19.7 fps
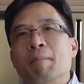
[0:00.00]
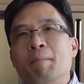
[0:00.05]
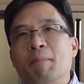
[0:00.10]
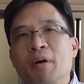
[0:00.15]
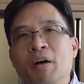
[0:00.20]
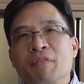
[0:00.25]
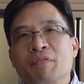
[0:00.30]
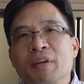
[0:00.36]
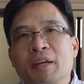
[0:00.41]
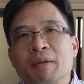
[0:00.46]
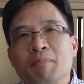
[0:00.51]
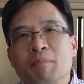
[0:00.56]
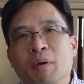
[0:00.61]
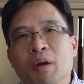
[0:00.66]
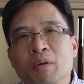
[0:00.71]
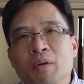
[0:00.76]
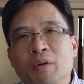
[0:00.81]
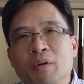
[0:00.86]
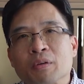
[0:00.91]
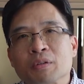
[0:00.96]
Buffett and
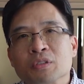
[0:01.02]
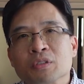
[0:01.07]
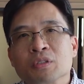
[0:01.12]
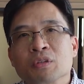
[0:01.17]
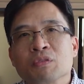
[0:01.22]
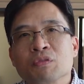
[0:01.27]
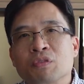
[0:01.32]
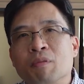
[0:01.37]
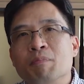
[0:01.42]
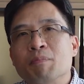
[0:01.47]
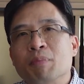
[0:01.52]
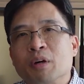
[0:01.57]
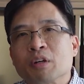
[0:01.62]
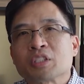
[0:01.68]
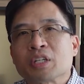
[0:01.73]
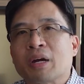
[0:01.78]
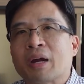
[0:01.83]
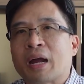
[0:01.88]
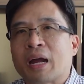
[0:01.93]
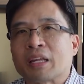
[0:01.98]
Mungers from
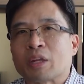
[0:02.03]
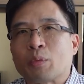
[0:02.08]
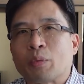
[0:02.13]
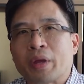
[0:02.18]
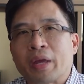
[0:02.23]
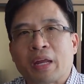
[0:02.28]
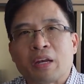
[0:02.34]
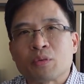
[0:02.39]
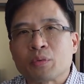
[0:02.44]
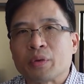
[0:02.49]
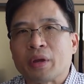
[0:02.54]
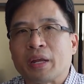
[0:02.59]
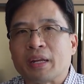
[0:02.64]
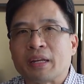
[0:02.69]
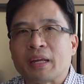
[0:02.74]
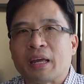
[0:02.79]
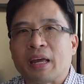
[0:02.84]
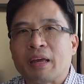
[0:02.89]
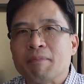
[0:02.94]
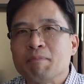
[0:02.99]
Berkshire Hathaway and
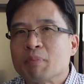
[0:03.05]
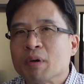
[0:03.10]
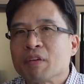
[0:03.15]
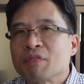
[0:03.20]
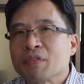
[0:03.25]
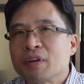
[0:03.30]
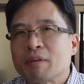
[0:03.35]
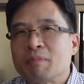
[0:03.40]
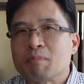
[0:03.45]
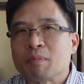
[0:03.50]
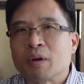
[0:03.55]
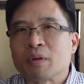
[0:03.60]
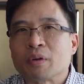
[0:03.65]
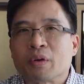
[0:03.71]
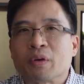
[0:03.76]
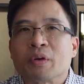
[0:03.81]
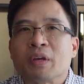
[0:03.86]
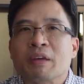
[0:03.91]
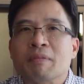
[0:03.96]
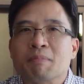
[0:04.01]
created a Buffett and
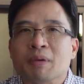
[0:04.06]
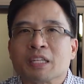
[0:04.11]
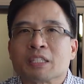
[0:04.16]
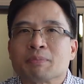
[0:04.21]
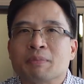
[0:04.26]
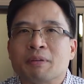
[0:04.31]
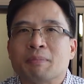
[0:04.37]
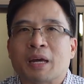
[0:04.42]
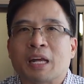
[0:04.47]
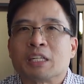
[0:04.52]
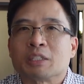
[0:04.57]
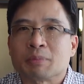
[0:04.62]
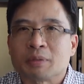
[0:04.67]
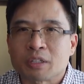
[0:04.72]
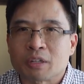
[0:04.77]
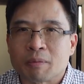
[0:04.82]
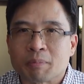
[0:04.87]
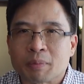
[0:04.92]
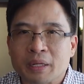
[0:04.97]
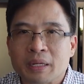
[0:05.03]
Munger investment management
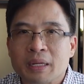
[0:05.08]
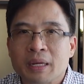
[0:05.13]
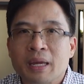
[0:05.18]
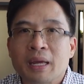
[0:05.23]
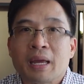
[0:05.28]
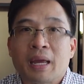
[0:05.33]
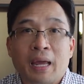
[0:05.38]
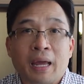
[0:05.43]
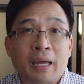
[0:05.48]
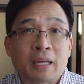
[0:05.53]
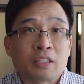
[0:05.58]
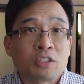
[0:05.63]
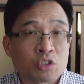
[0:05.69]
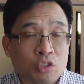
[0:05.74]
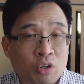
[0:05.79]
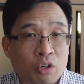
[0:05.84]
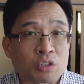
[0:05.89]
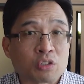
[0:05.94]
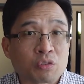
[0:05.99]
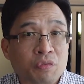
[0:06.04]
company and
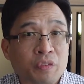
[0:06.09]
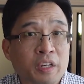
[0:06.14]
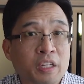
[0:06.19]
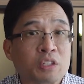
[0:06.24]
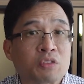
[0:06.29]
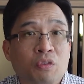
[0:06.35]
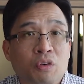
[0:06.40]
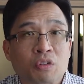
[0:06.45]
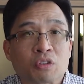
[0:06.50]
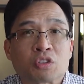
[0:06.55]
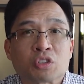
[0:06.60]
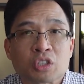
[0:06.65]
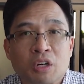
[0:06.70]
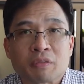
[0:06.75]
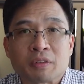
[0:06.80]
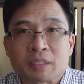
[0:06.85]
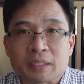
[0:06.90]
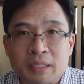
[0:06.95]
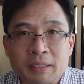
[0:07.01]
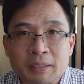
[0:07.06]
charge fees for their
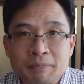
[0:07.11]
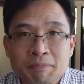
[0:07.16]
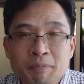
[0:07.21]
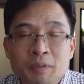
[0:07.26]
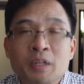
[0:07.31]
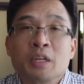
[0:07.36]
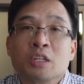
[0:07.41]
services.